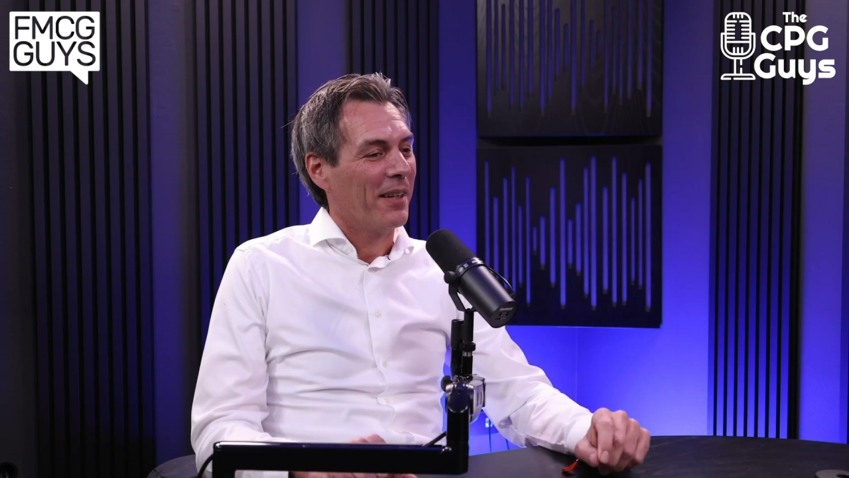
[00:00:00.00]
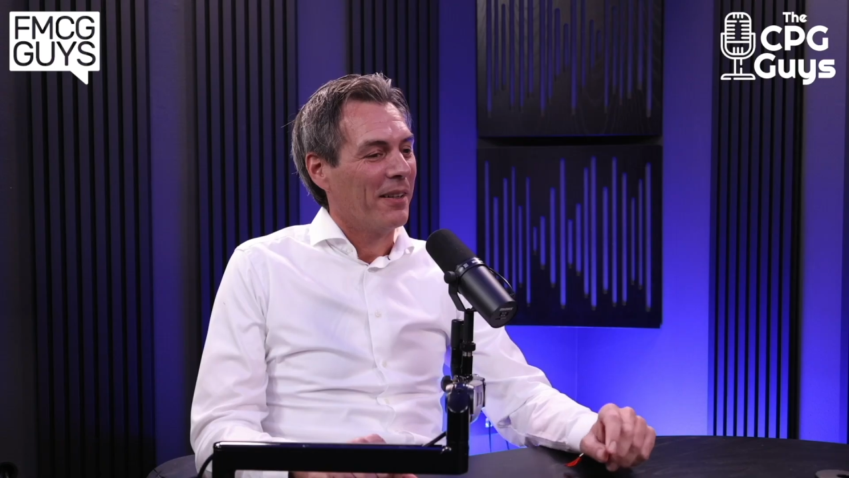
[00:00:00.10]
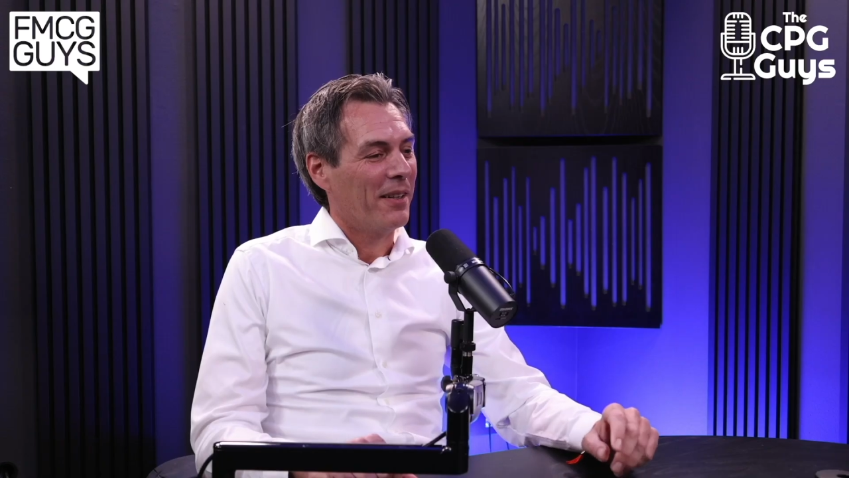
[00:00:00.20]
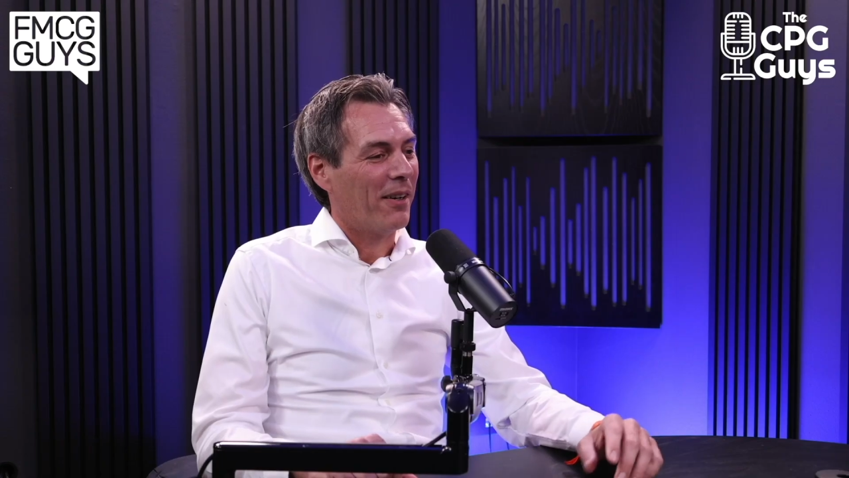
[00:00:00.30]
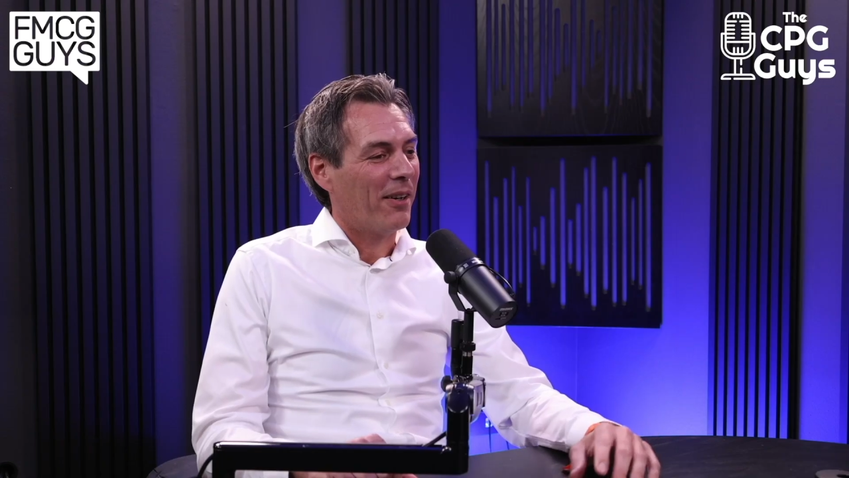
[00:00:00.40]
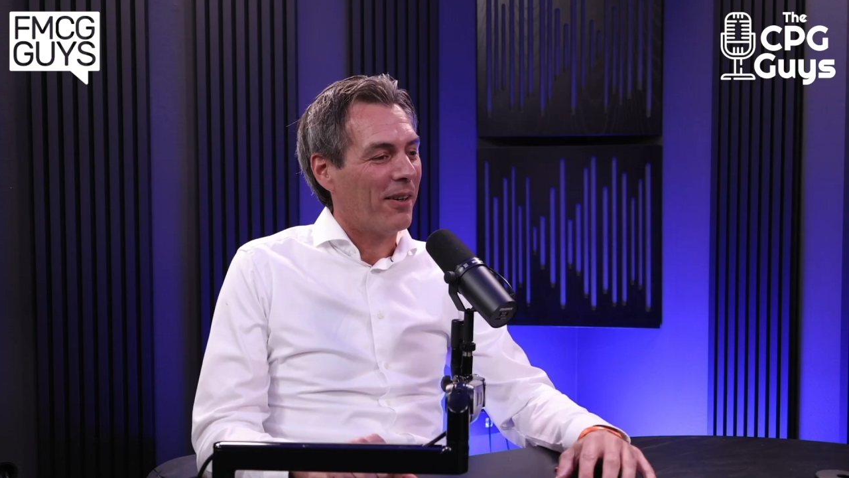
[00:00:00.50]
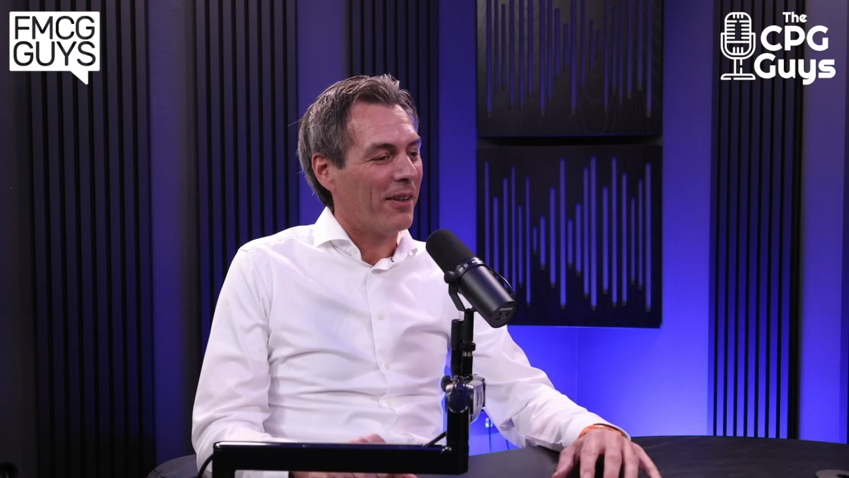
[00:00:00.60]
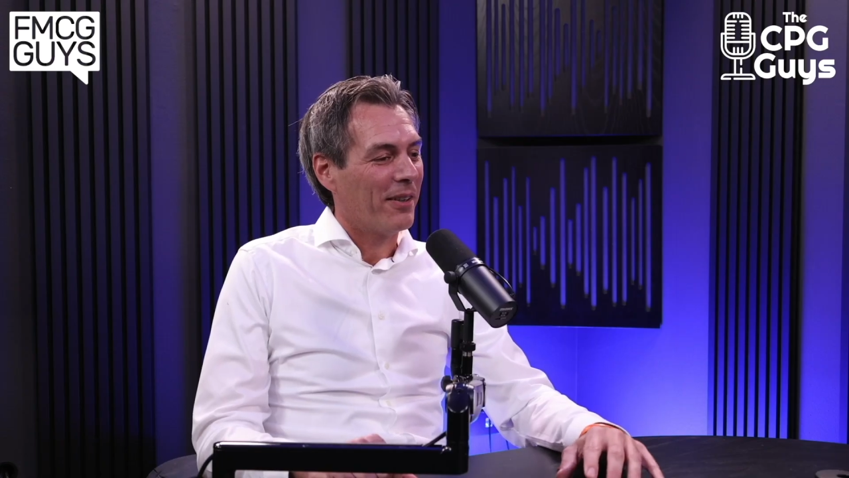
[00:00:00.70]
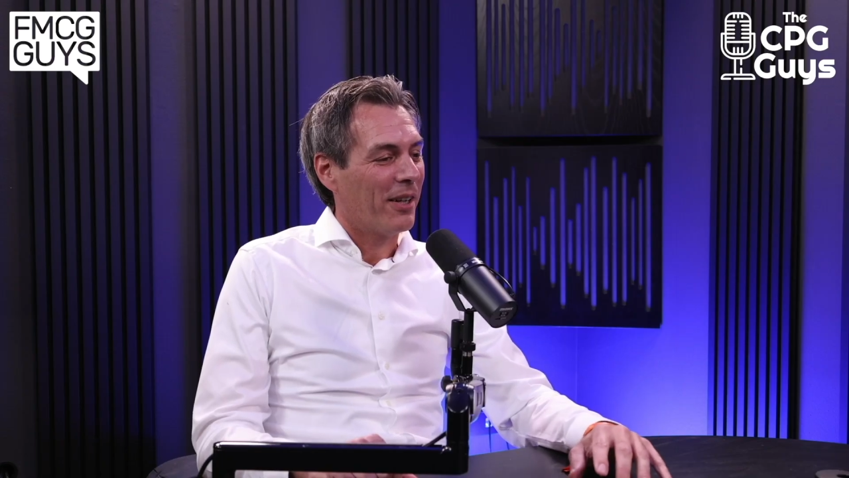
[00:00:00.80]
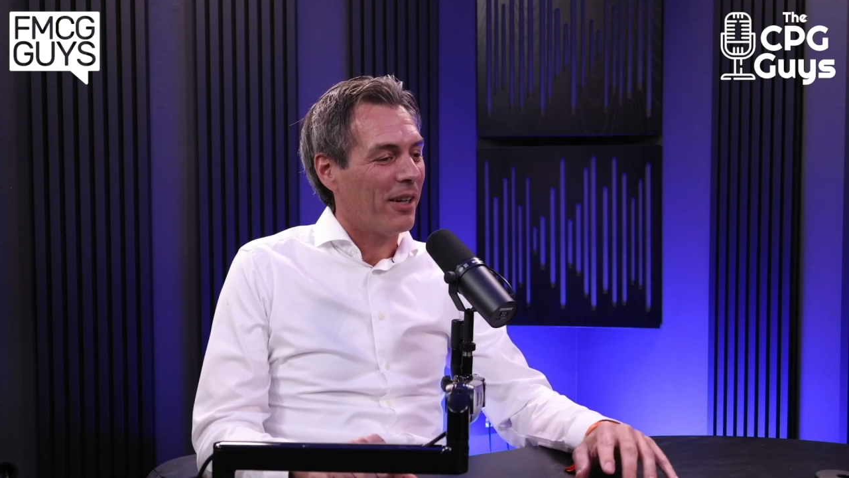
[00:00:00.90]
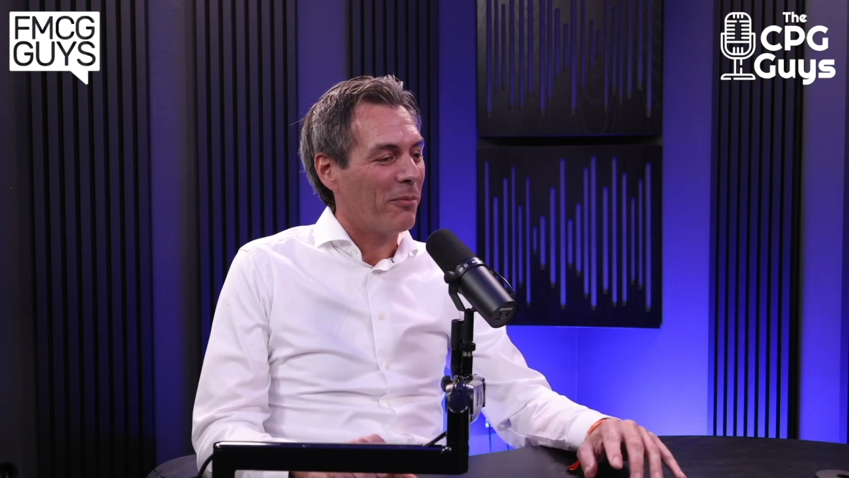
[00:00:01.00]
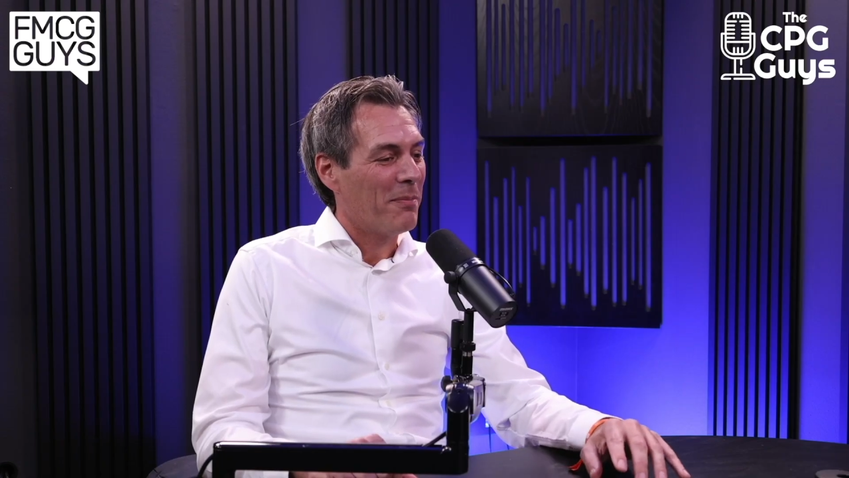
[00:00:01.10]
There are